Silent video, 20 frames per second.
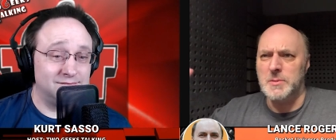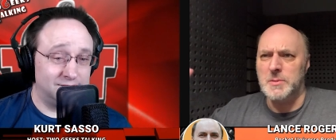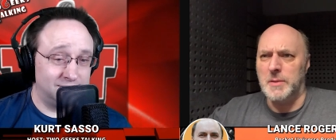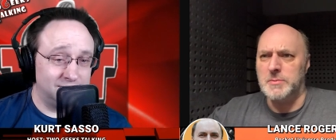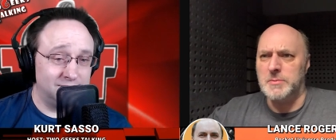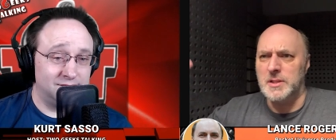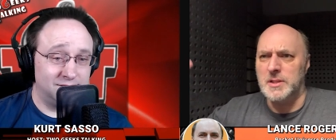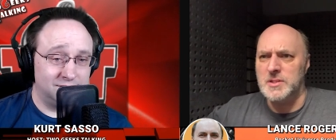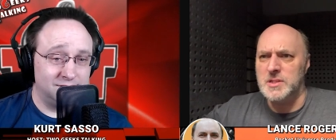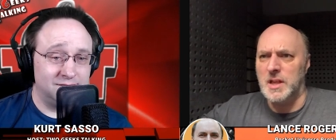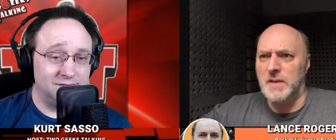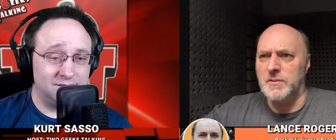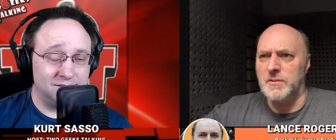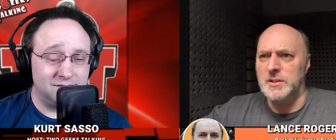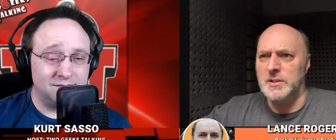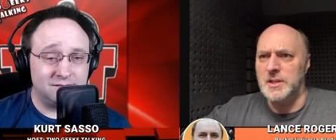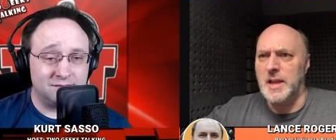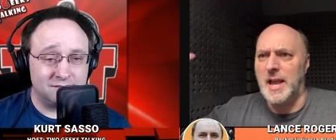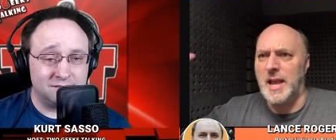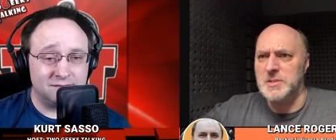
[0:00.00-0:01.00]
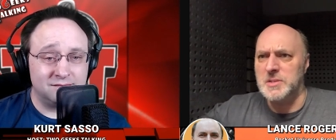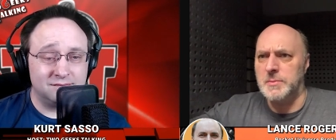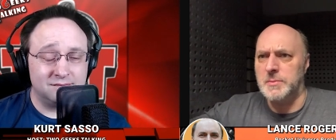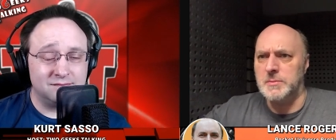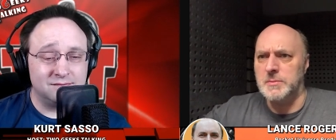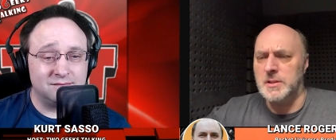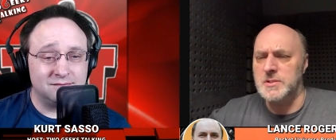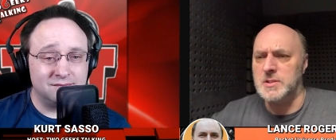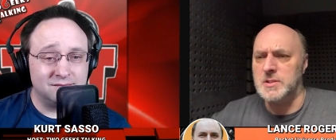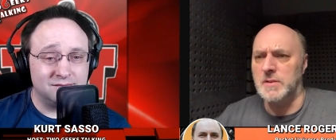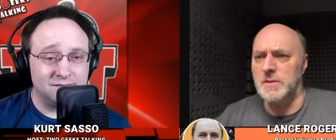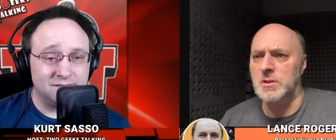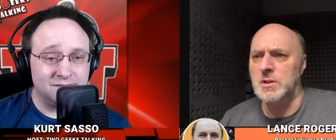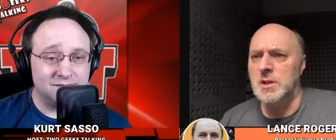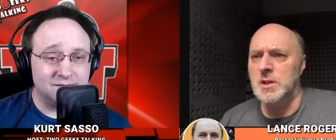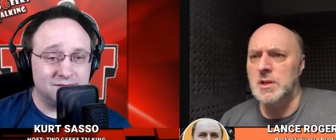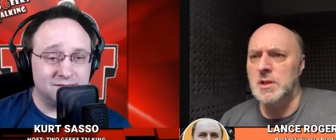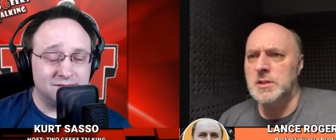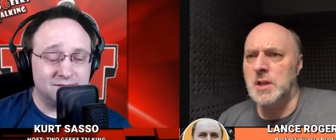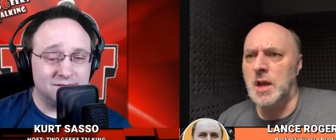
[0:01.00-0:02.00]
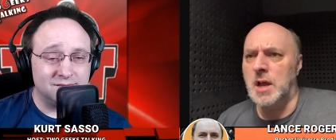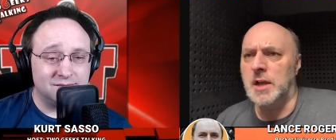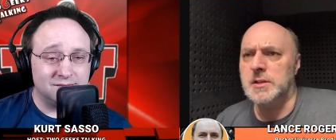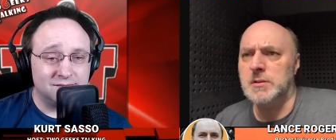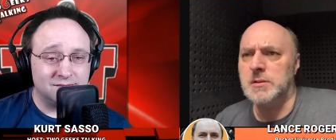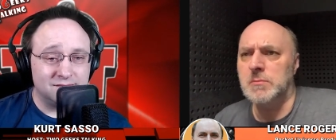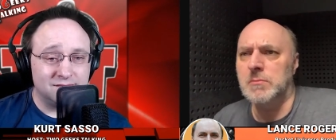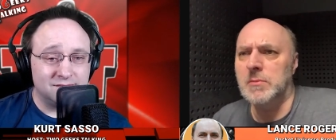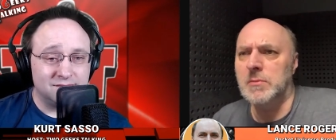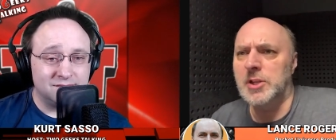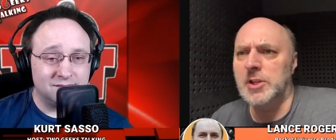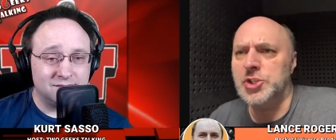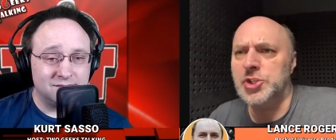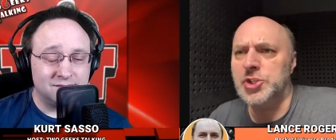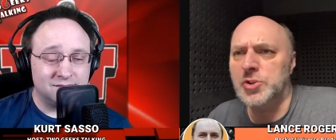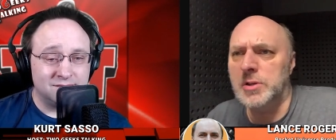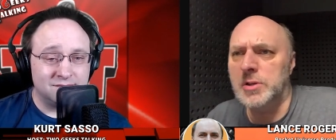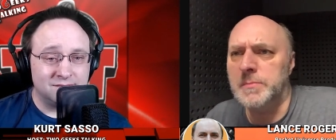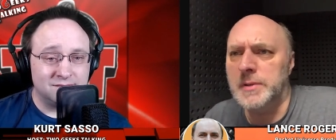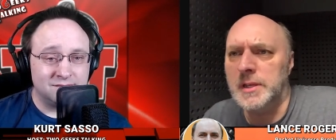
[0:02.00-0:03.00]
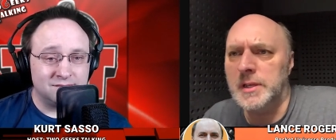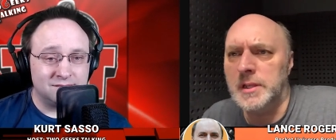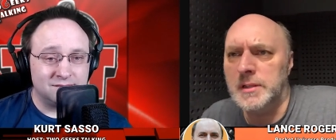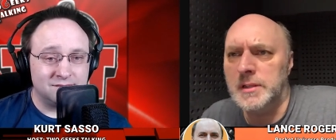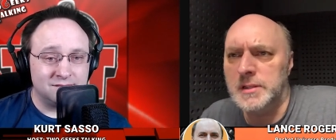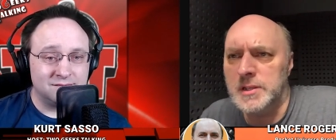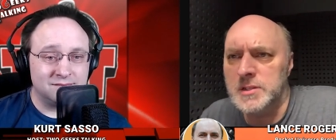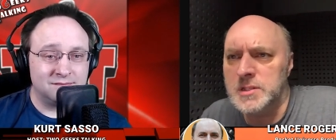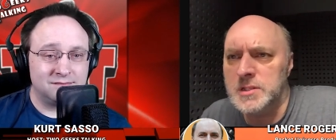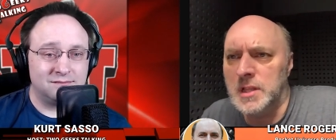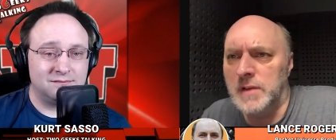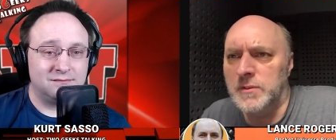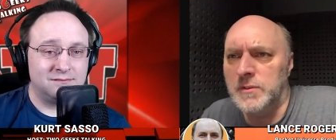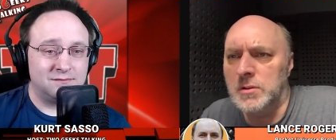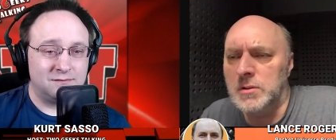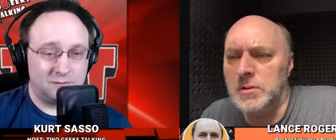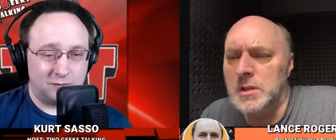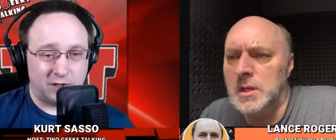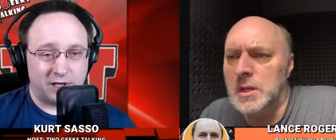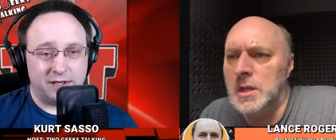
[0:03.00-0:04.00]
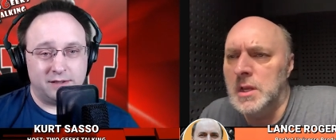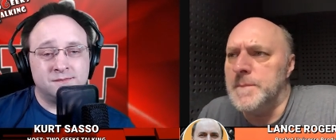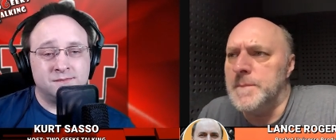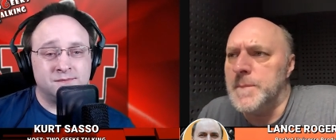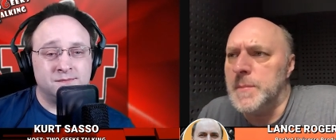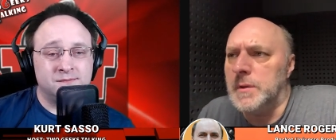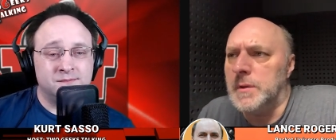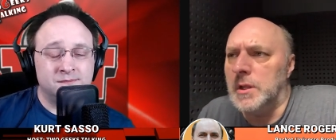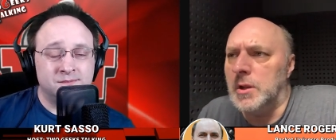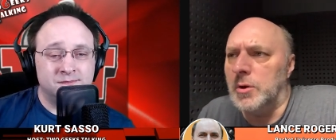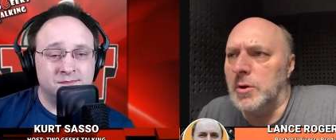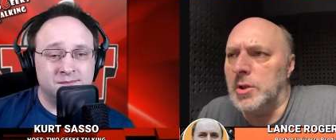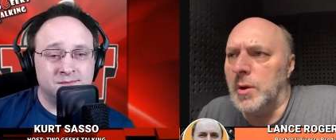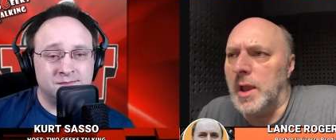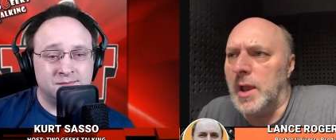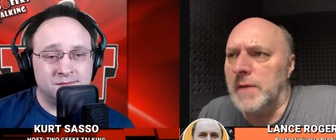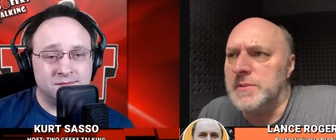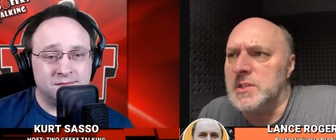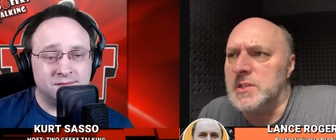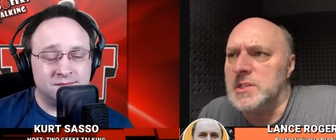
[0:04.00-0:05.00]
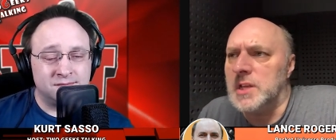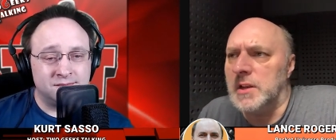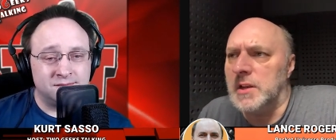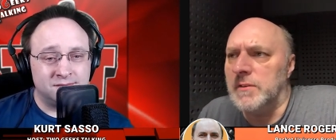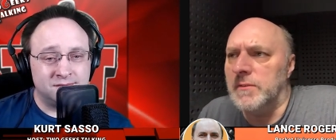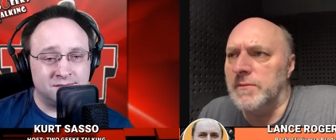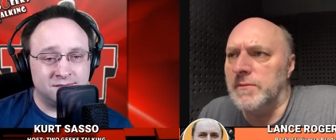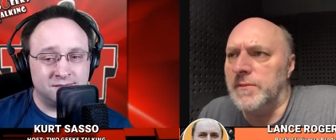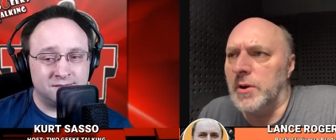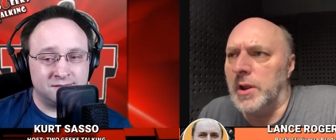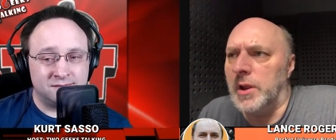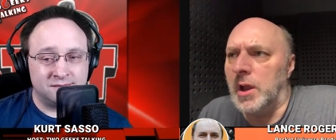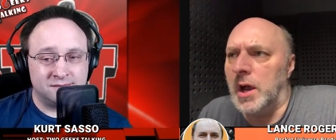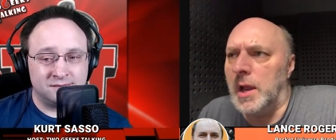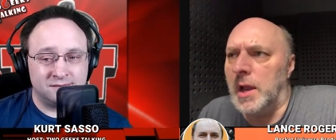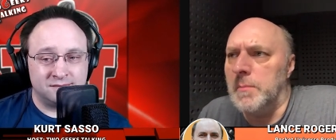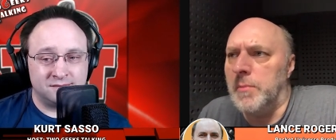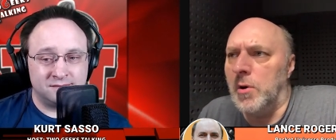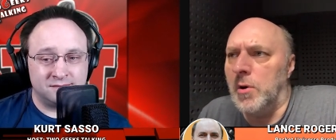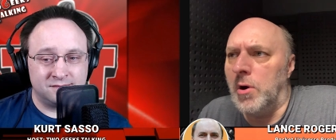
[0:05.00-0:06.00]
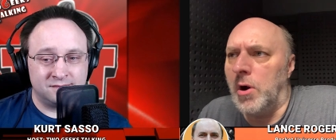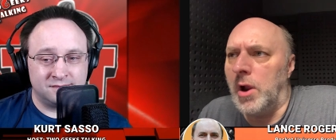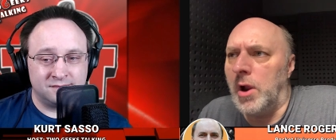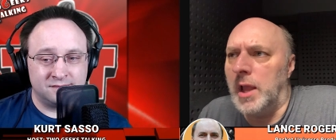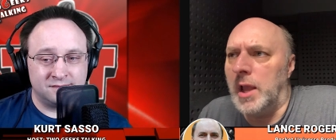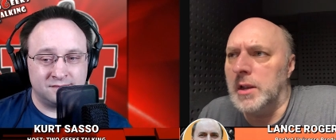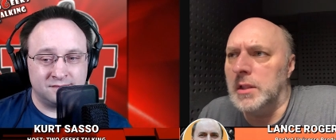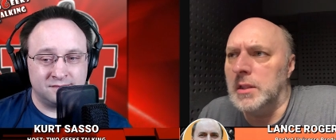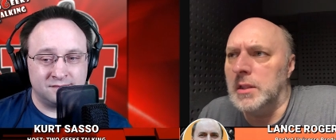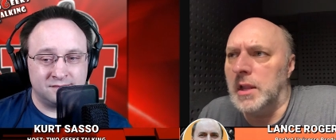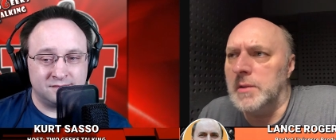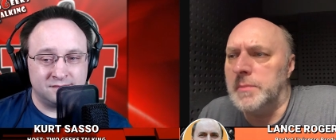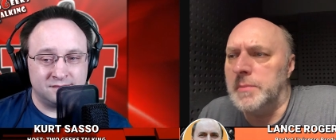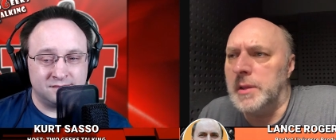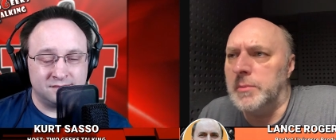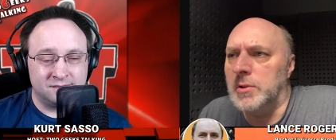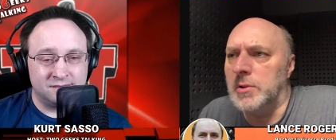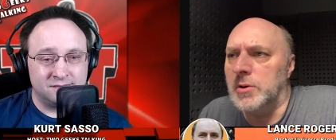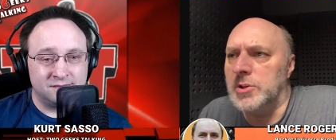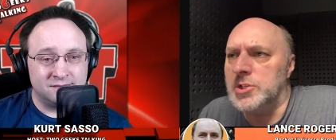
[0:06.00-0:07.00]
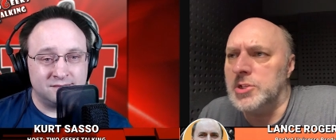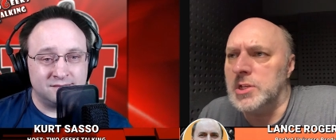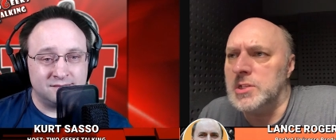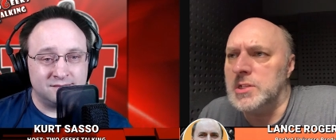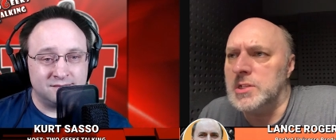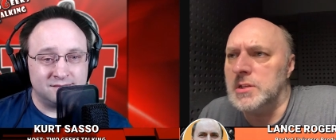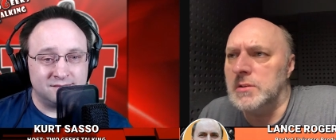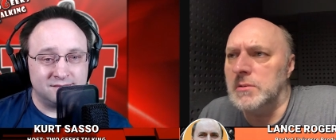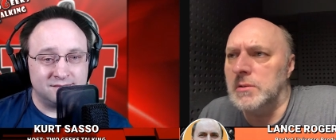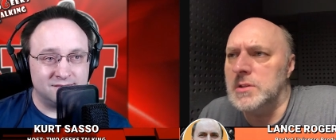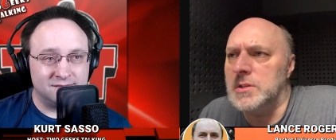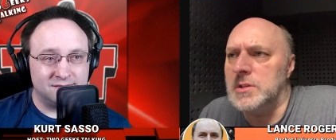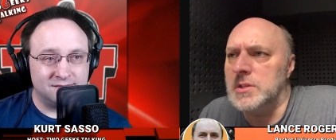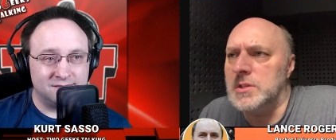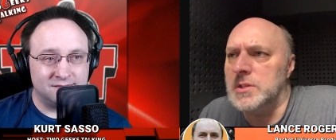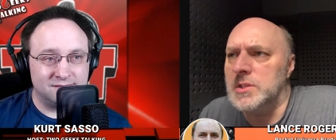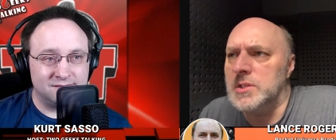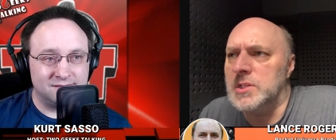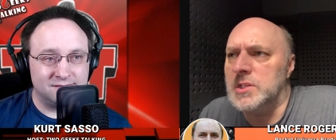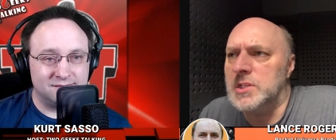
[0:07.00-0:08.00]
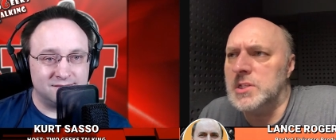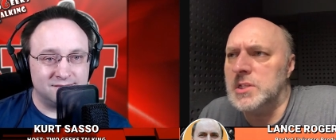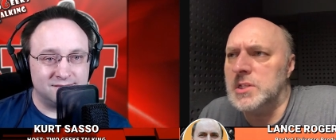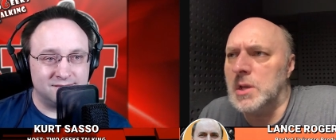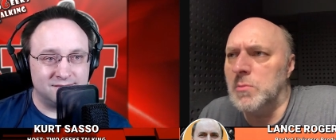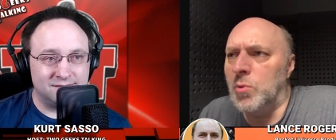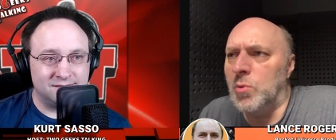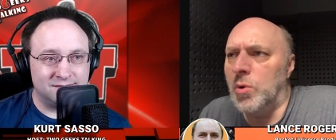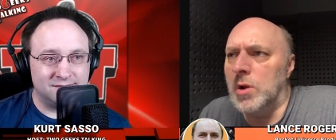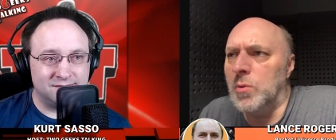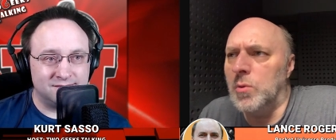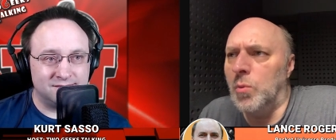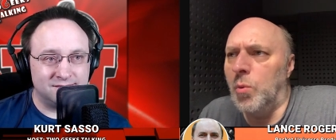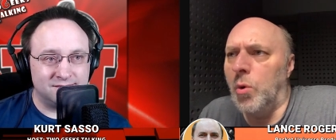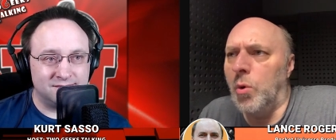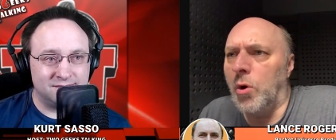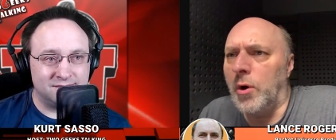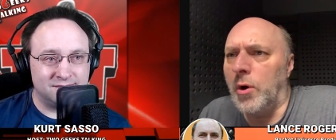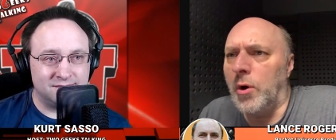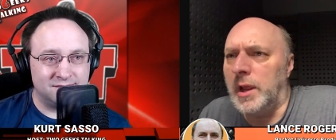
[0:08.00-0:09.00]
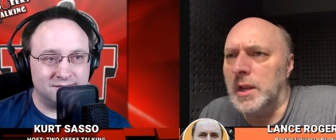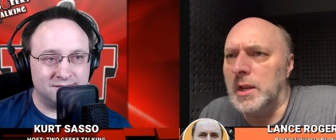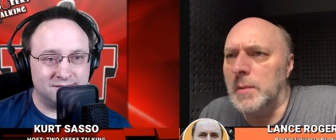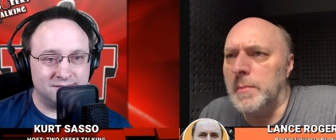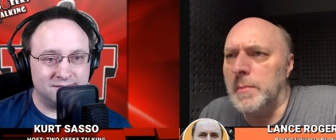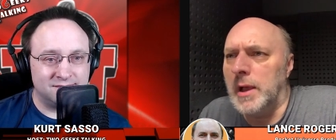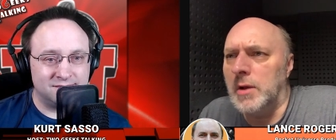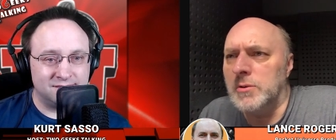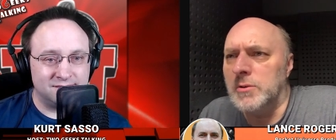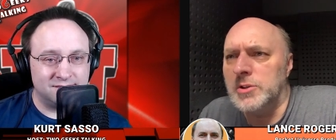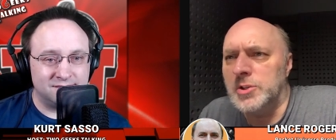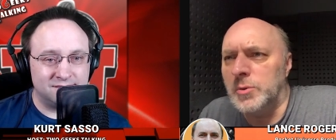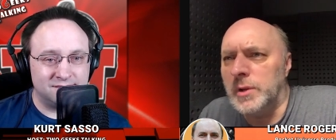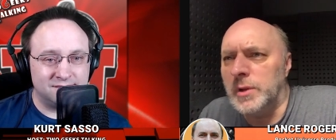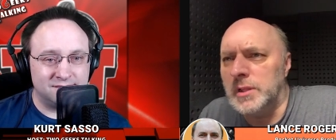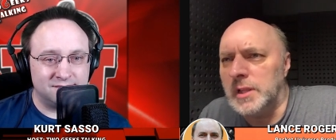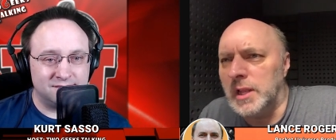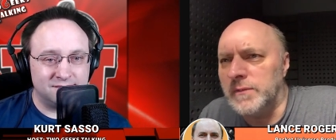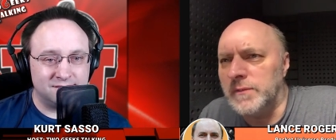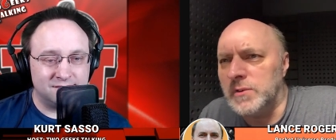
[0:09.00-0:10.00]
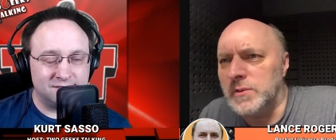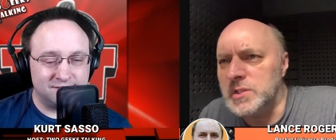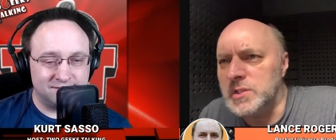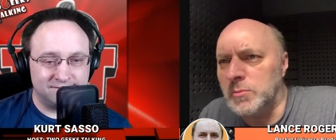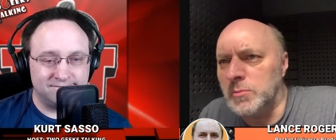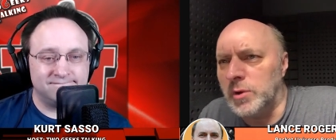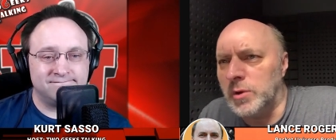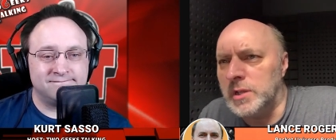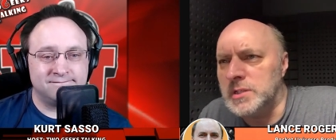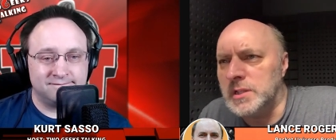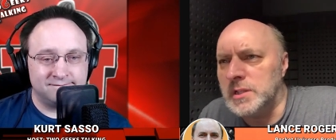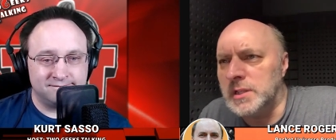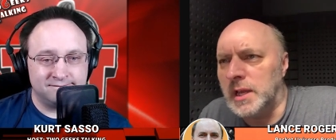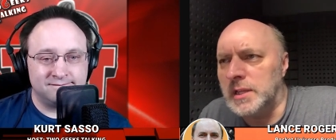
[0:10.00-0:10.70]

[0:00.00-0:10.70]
Speaker 1: to this level and it has to be up to this level, not it should be this level you know you have to set a very high bar and a lot of people are just somewhat worried about doing that for some reason that